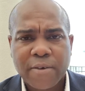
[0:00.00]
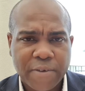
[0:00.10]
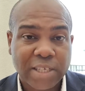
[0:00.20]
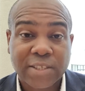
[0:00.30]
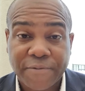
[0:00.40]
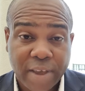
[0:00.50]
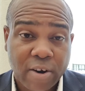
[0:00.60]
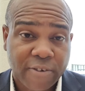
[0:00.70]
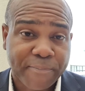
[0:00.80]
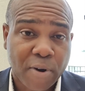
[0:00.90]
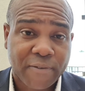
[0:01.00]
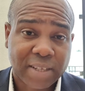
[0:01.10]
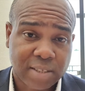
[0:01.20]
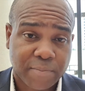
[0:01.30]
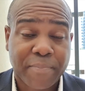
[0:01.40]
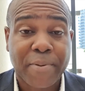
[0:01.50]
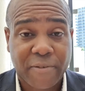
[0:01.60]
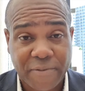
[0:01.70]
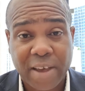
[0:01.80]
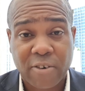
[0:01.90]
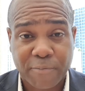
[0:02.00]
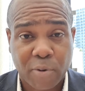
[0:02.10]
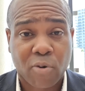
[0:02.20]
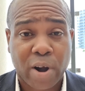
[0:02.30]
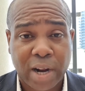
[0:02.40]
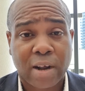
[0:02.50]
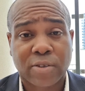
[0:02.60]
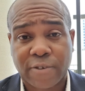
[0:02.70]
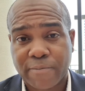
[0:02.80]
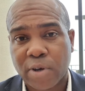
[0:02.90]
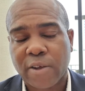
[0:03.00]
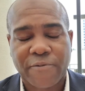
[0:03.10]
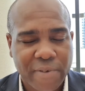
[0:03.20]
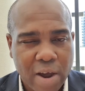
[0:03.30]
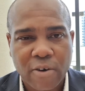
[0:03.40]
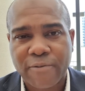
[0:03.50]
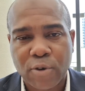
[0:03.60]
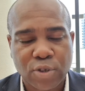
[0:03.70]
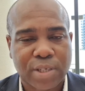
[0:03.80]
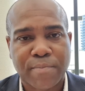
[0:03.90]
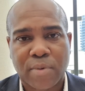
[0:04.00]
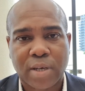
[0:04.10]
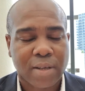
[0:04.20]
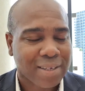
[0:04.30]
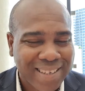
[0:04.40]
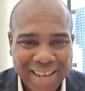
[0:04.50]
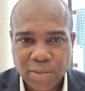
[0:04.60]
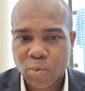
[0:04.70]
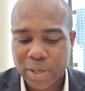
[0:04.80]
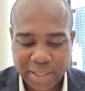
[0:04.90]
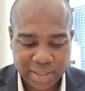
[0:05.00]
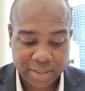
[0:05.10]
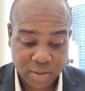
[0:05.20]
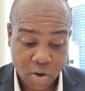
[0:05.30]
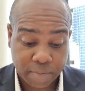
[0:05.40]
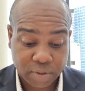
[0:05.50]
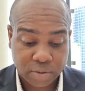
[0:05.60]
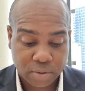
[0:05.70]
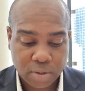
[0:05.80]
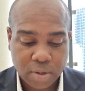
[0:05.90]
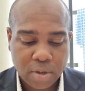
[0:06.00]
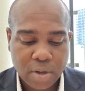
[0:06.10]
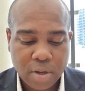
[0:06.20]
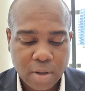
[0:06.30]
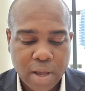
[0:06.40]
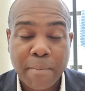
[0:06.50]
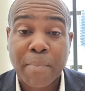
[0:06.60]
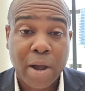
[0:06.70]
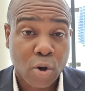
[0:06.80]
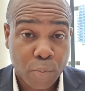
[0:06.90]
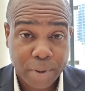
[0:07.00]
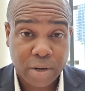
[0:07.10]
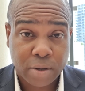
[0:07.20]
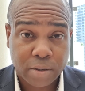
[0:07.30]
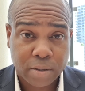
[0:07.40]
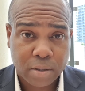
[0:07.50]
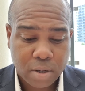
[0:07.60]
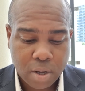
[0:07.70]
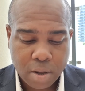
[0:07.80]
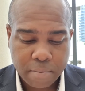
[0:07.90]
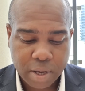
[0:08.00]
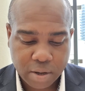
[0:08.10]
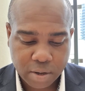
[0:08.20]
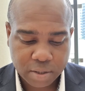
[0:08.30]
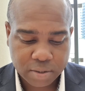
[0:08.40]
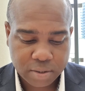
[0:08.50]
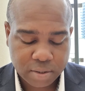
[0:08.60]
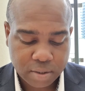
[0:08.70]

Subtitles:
It's fear of poverty, fear of running out of money, fear of losing money. That's what this has come to, in my opinion, because